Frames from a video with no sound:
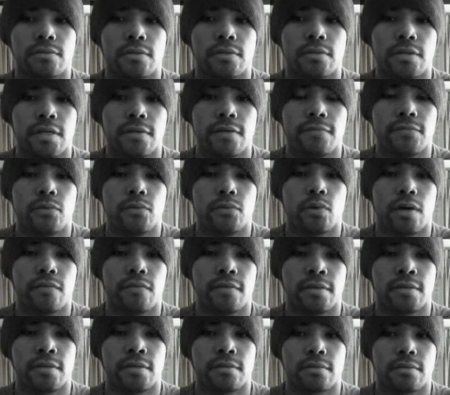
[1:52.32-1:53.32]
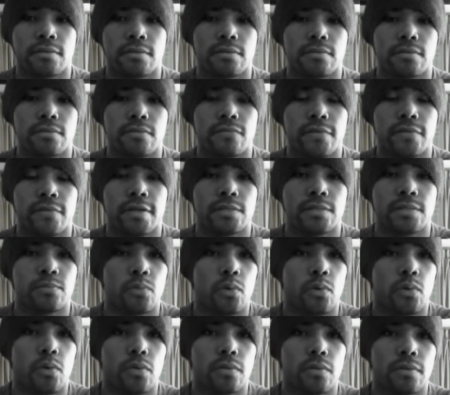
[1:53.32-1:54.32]
the, if you have a very
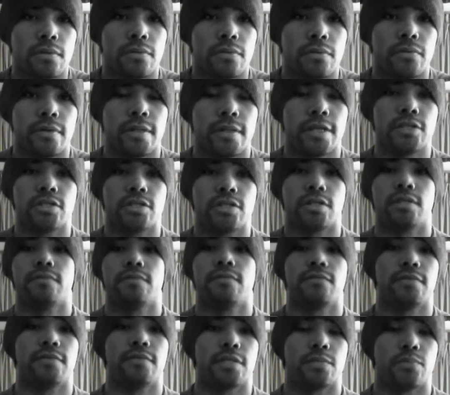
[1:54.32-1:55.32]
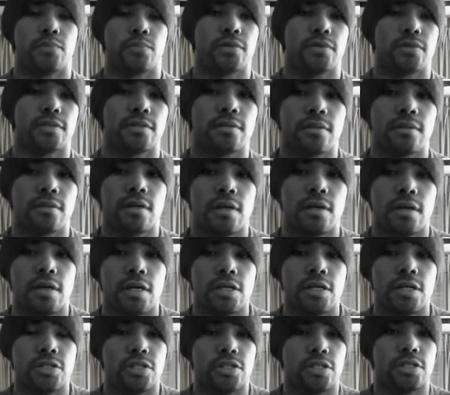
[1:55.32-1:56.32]
small relation with this person,
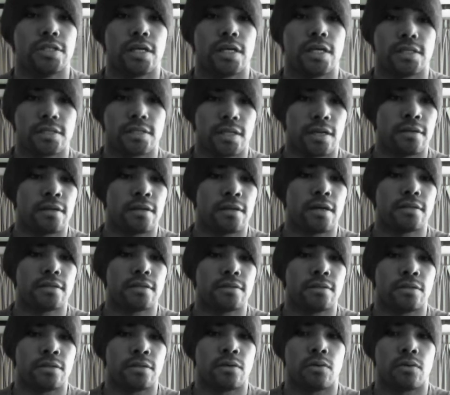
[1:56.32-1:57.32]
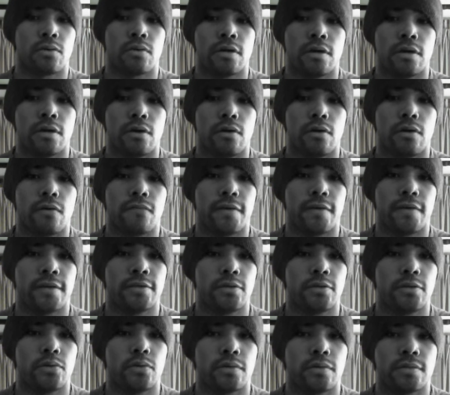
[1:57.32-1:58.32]
she just cannot, you know,
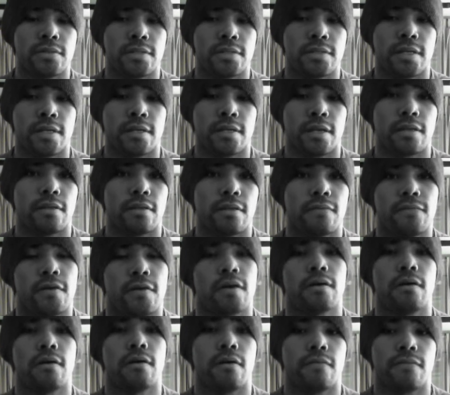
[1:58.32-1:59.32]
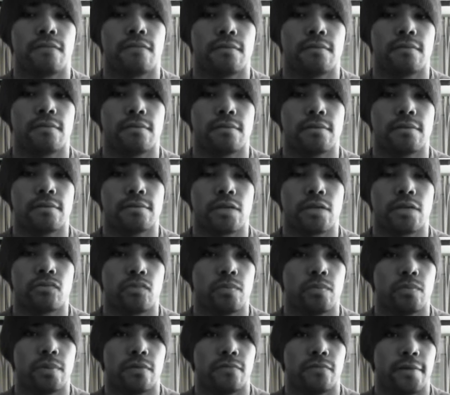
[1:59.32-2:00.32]
Offend you and saying get the fuck up. That
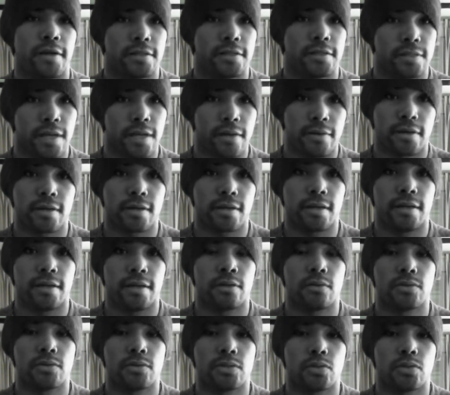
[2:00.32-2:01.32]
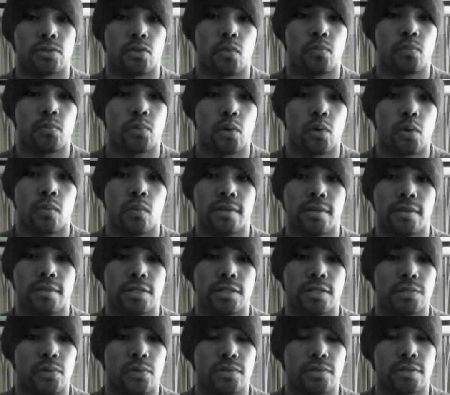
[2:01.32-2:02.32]
could be very directly, you know, so probably
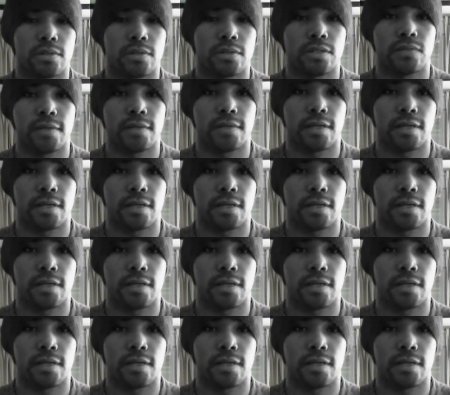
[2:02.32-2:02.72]
this person is